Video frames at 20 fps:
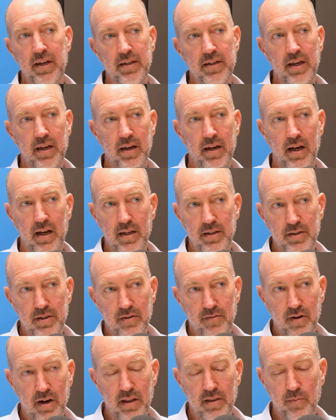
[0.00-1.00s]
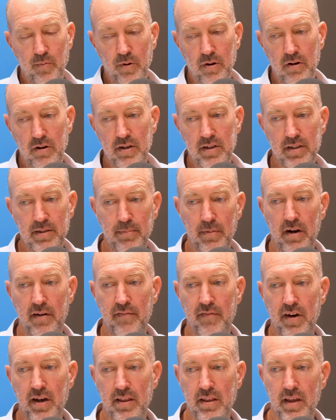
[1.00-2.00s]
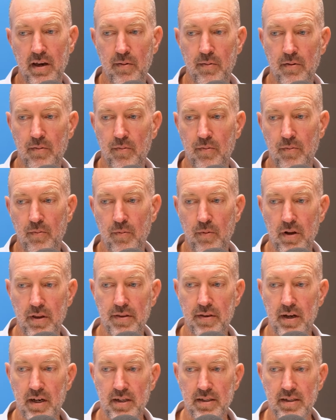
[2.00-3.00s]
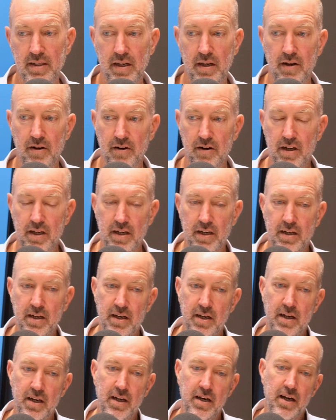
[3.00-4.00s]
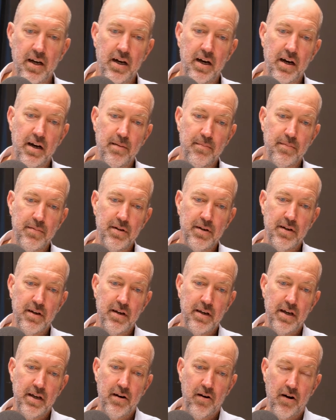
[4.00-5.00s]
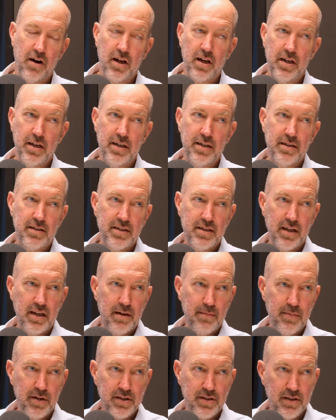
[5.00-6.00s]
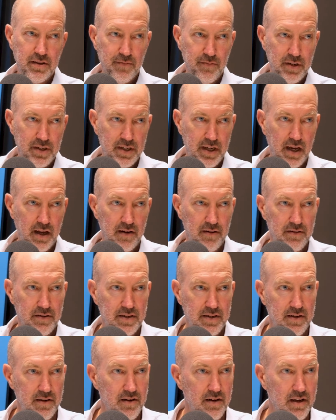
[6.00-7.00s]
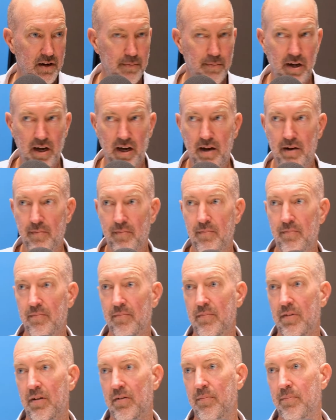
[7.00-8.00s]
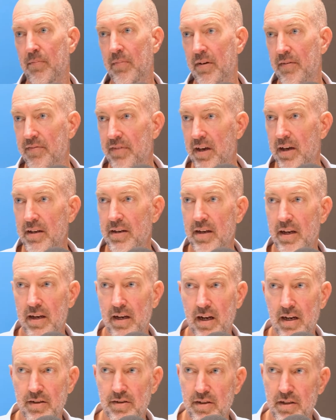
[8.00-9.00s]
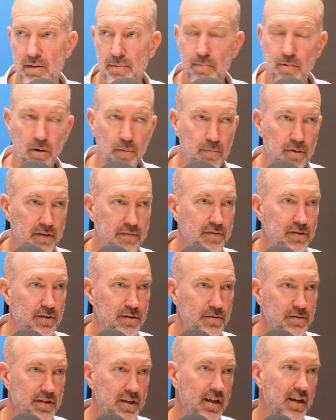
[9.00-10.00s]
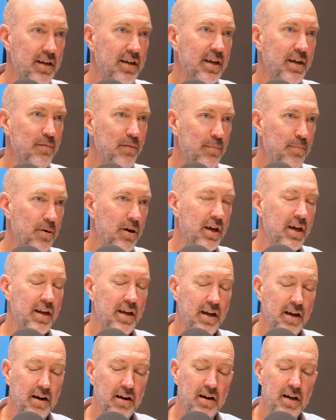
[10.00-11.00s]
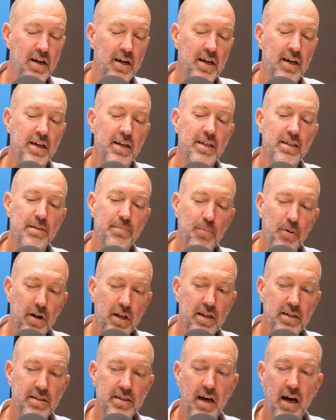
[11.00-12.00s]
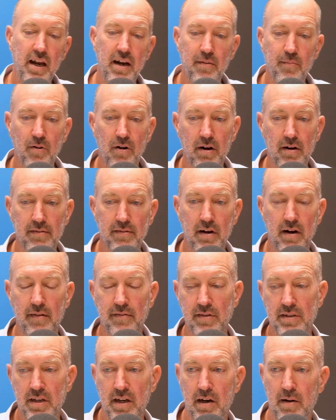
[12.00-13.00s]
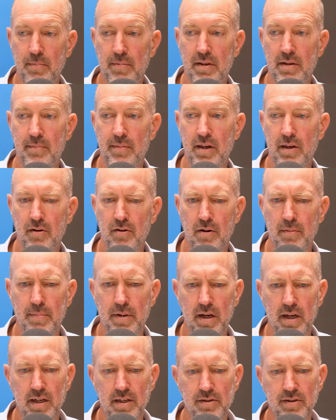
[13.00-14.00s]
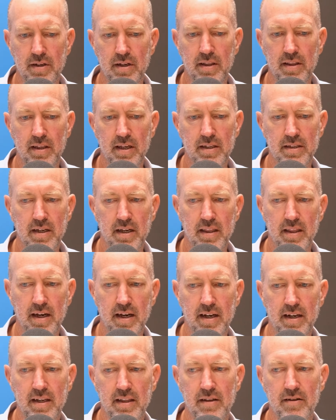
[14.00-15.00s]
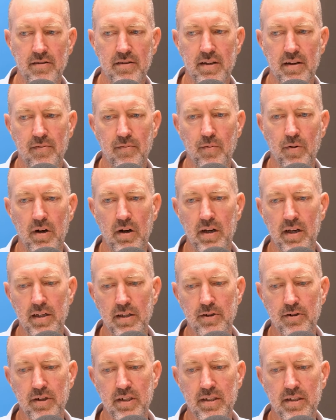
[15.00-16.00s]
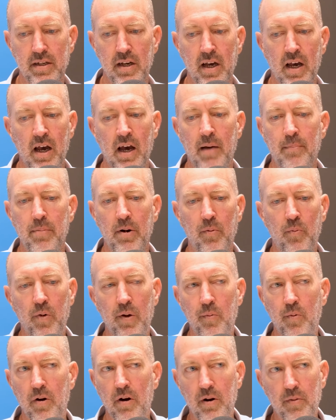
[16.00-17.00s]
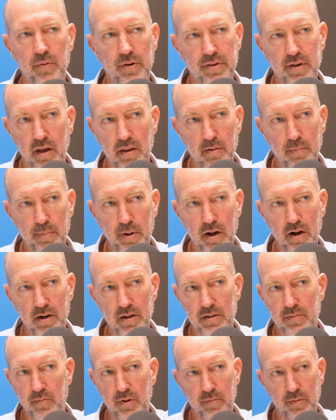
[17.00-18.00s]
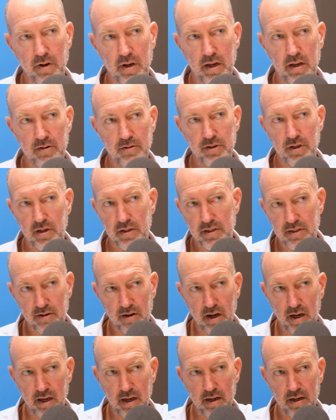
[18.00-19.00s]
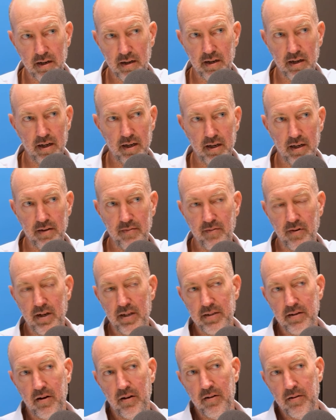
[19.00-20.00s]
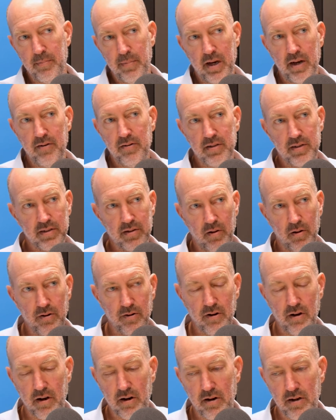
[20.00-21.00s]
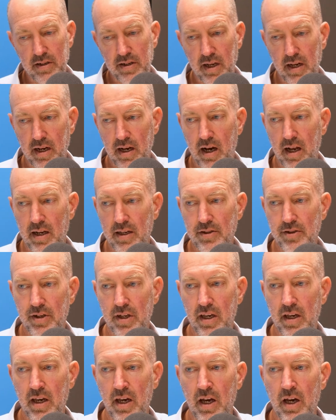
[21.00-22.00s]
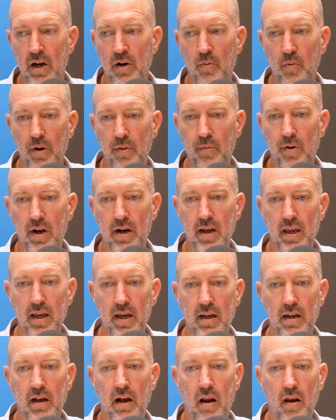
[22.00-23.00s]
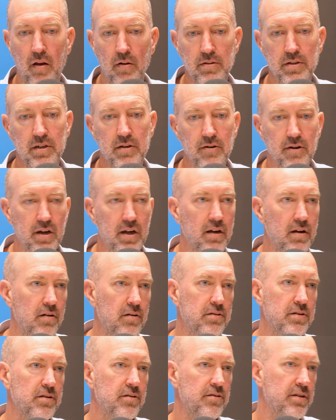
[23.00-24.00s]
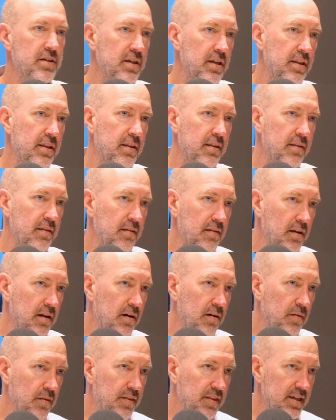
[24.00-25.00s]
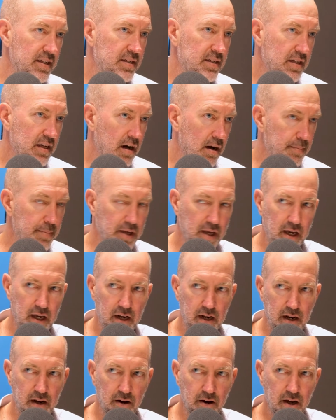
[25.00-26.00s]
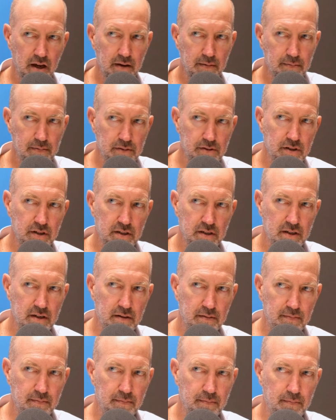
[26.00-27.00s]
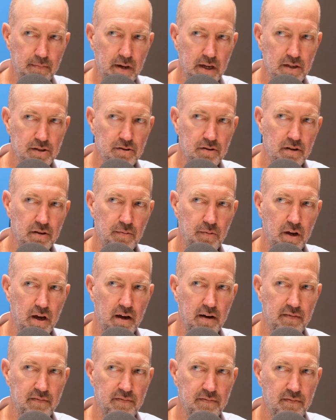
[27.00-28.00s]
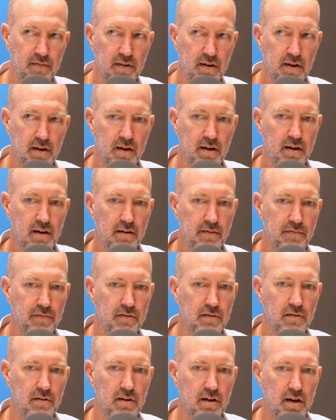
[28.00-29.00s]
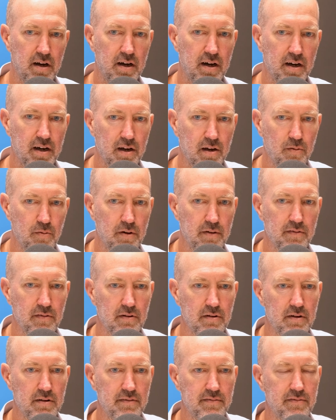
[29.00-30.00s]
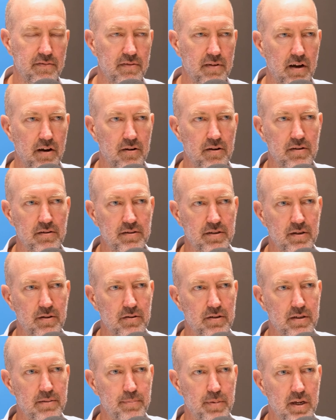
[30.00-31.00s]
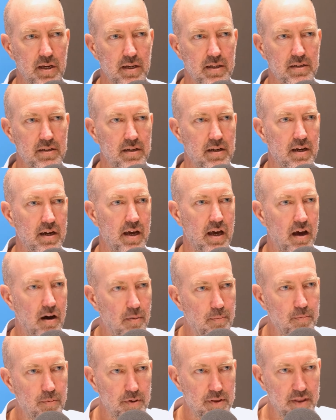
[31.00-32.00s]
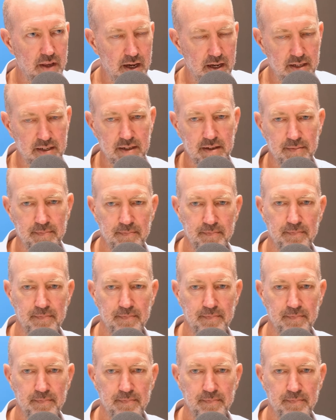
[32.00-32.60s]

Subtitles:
that technology around the world. As a matter of fact, they were with us here in Auckland, seeing a bunch of the retailers talking about how, you know, if that technology is appropriate for New Zealand, can we bring it here? It's pretty exciting. We're all obviously helping them in Europe and Asia and things like that, and there's a real interest. But we work with other players. Energy Australia runs all their battery and solar on our technology. We want to get closer and closer to, you know, this complicated area, just to make sure that we have a full quiver of arrows, so to speak, to help with that.